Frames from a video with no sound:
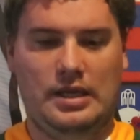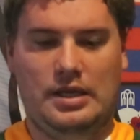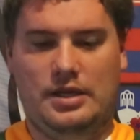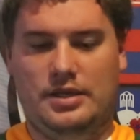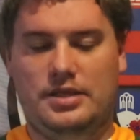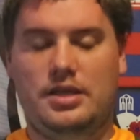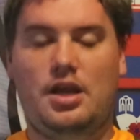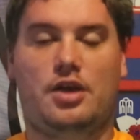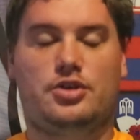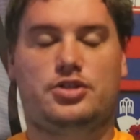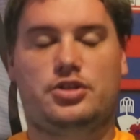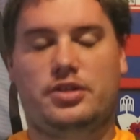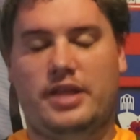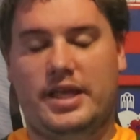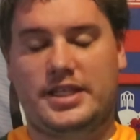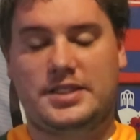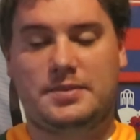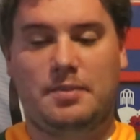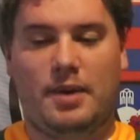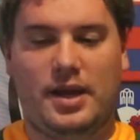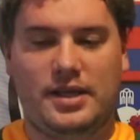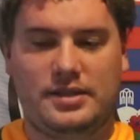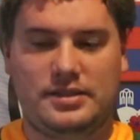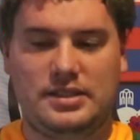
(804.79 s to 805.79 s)
Yeah, so that's
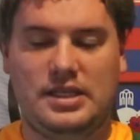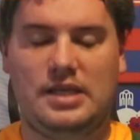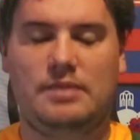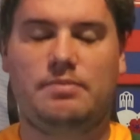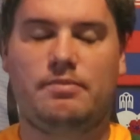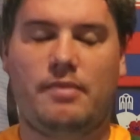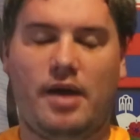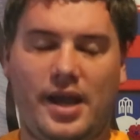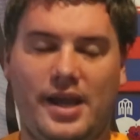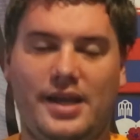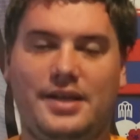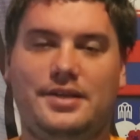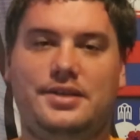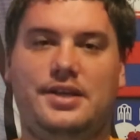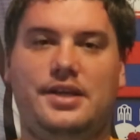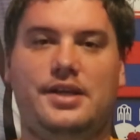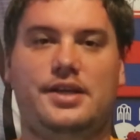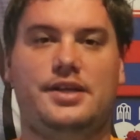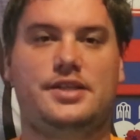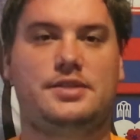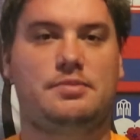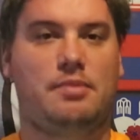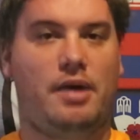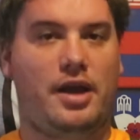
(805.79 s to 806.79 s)
my team, my
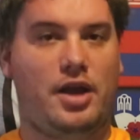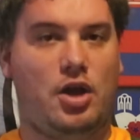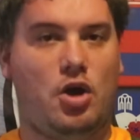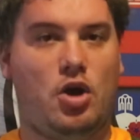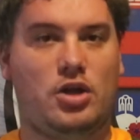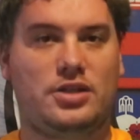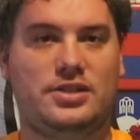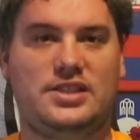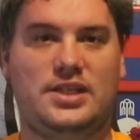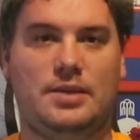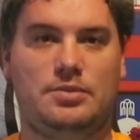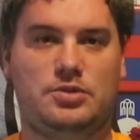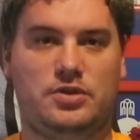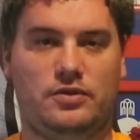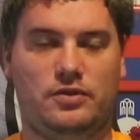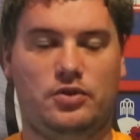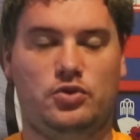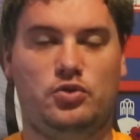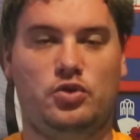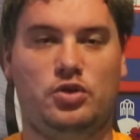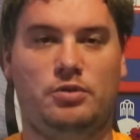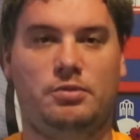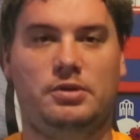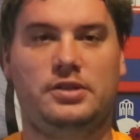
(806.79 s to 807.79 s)
ideas, my concepts of the
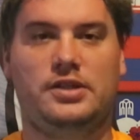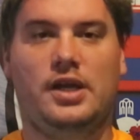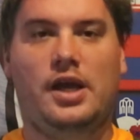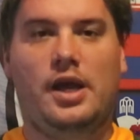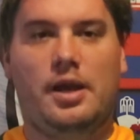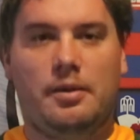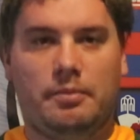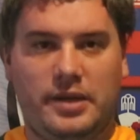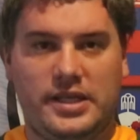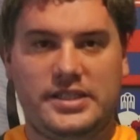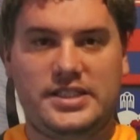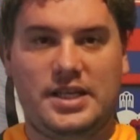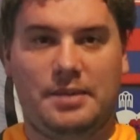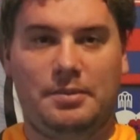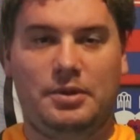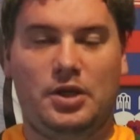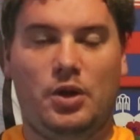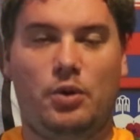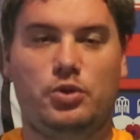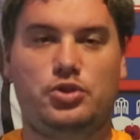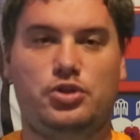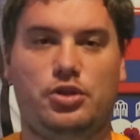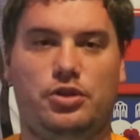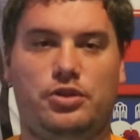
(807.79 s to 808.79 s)
tournament. Please let me
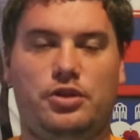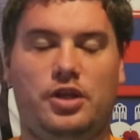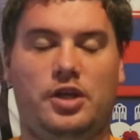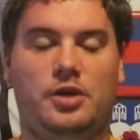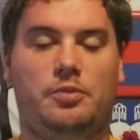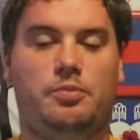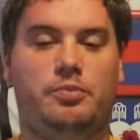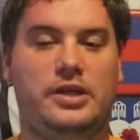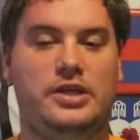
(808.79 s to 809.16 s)
know what you think.